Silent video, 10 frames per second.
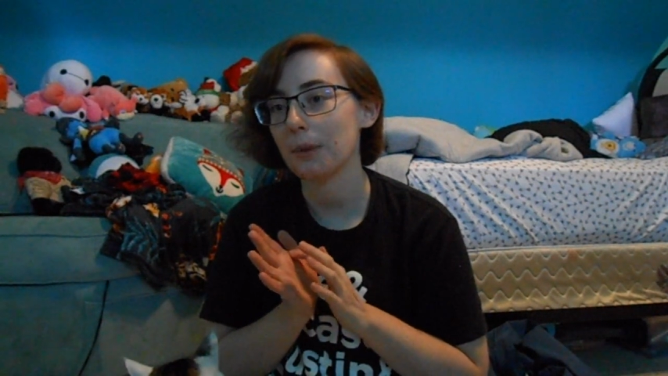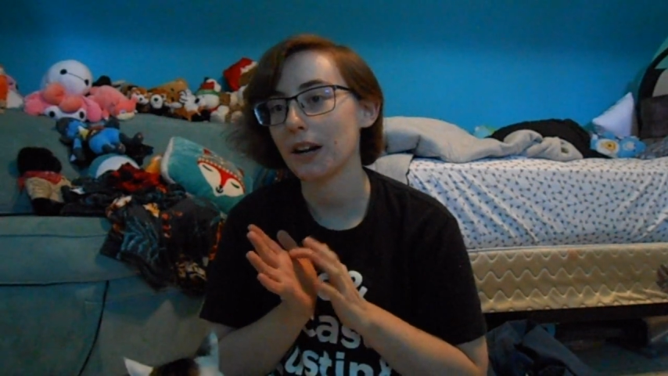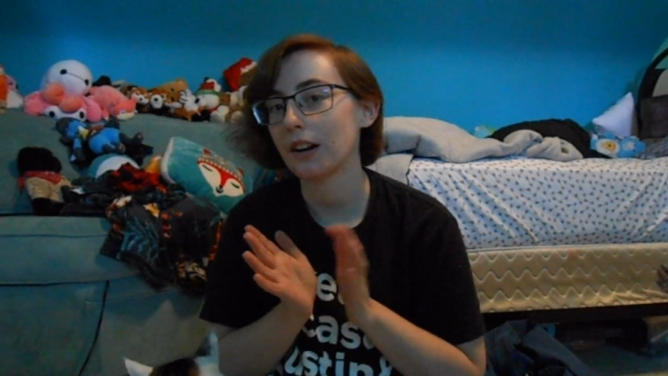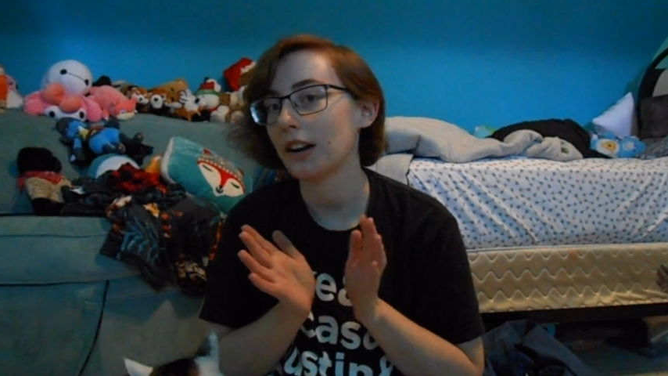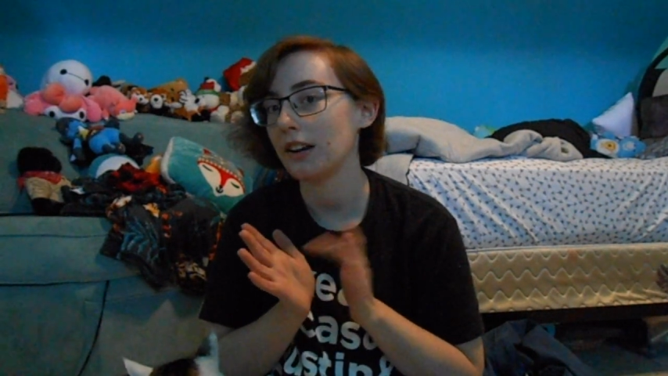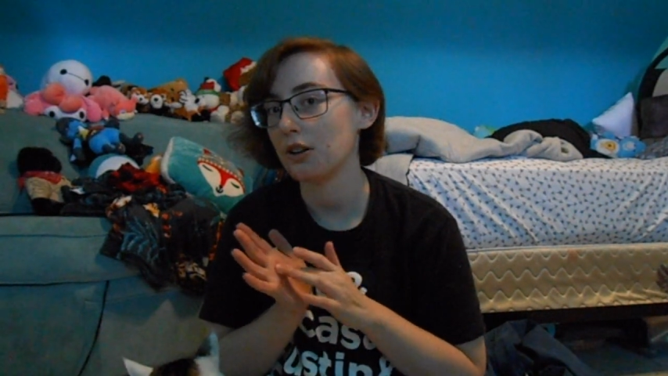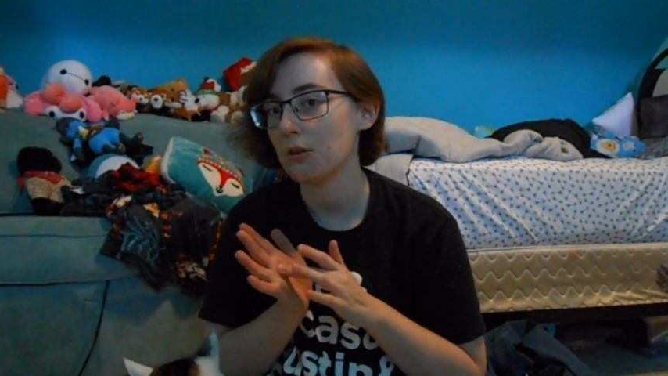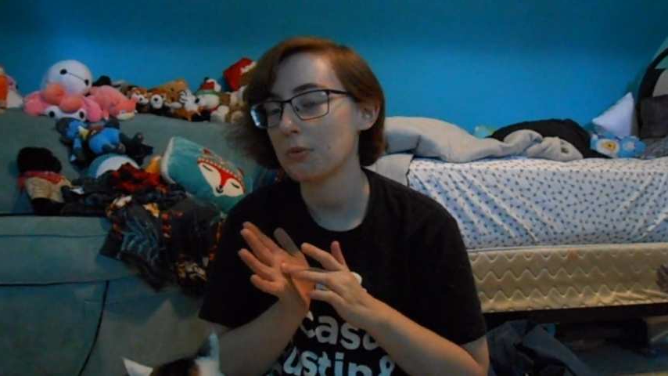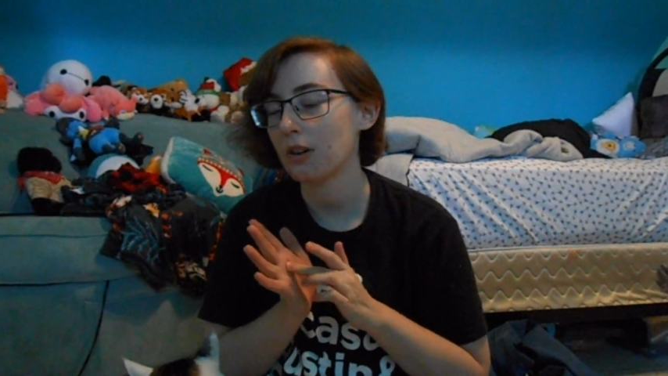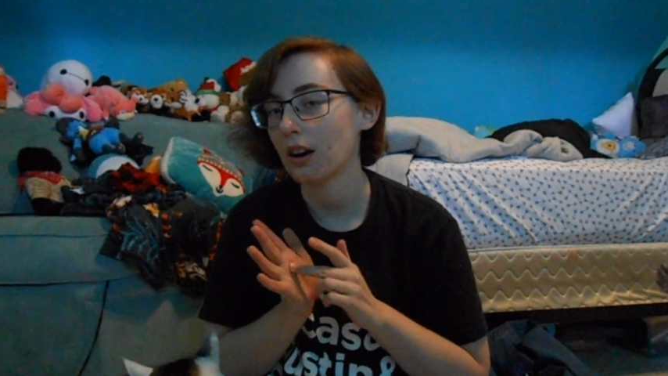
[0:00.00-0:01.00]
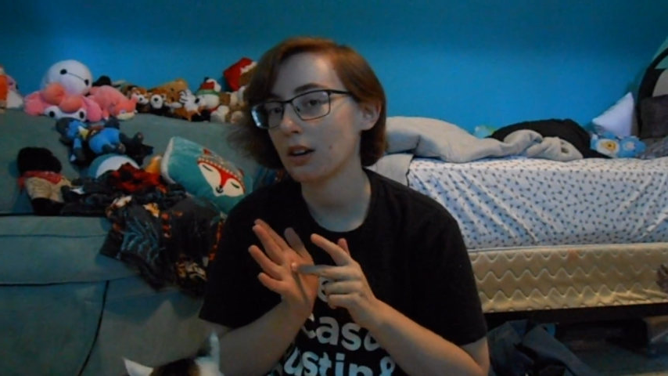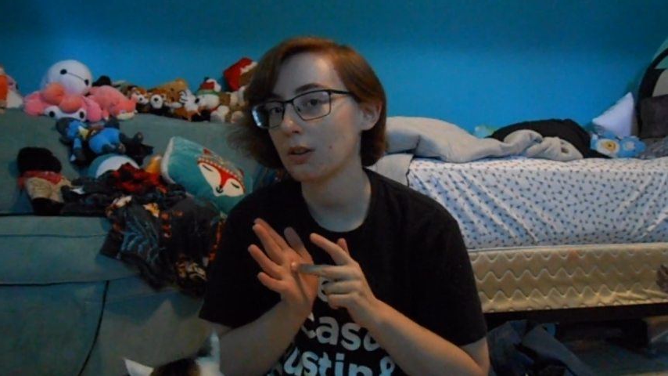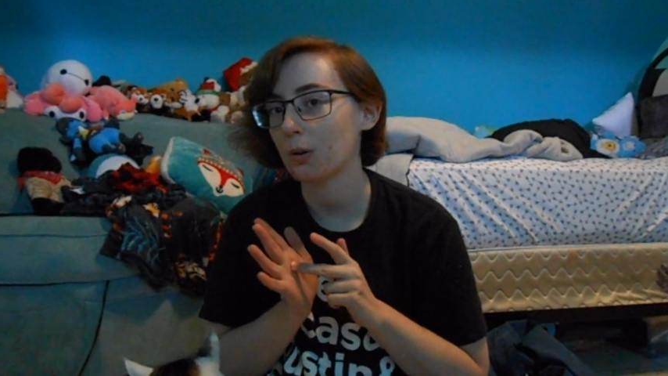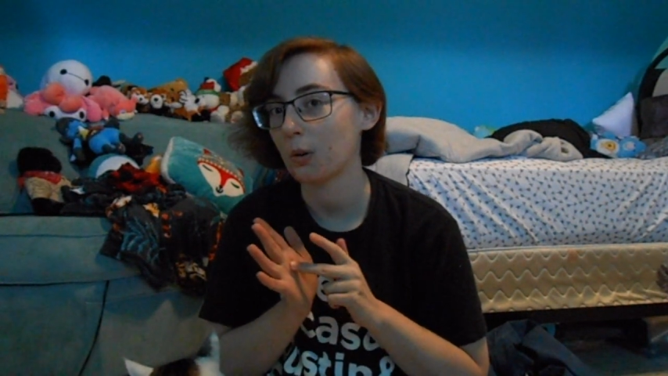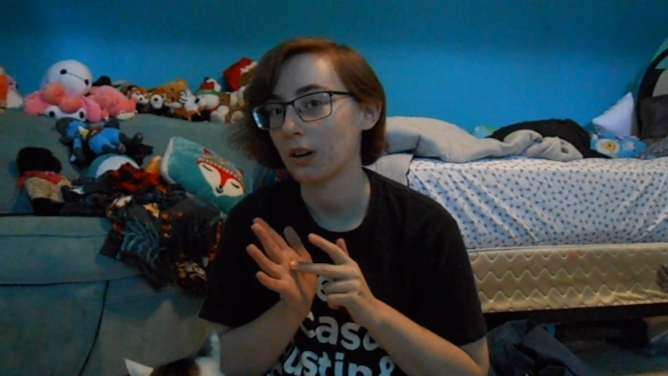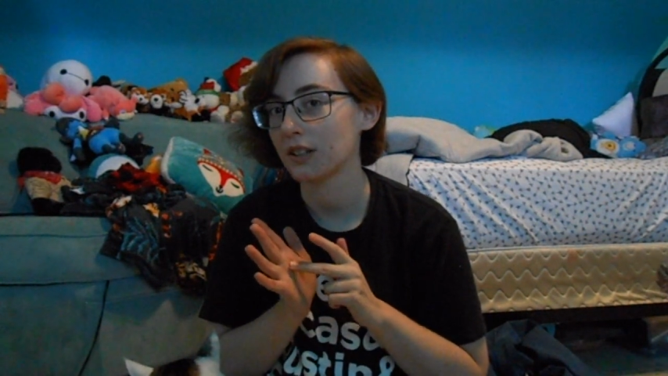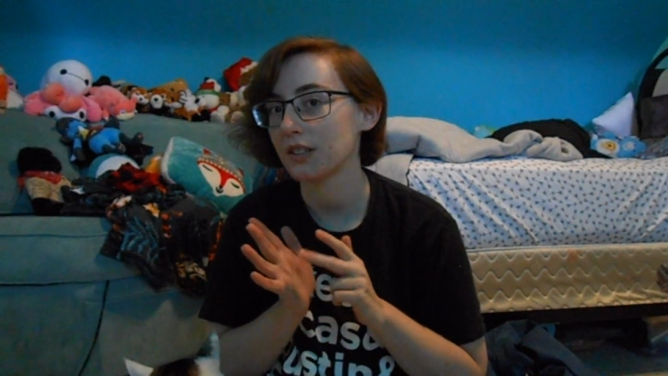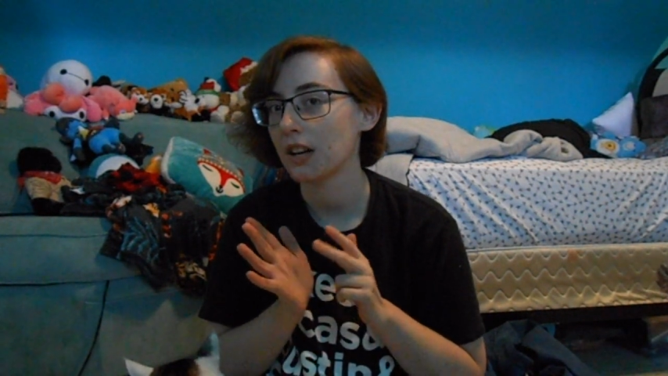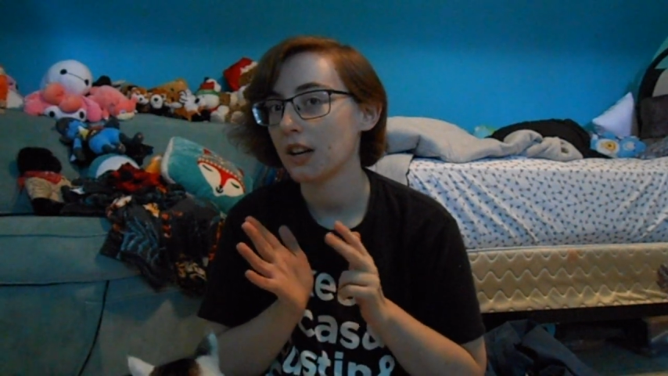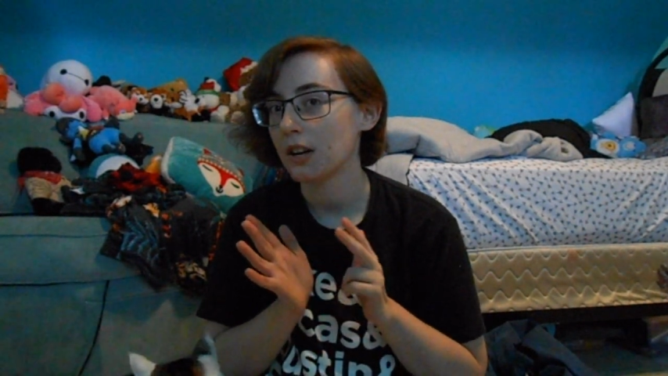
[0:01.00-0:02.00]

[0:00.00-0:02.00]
Bear and Noble Heart Horse,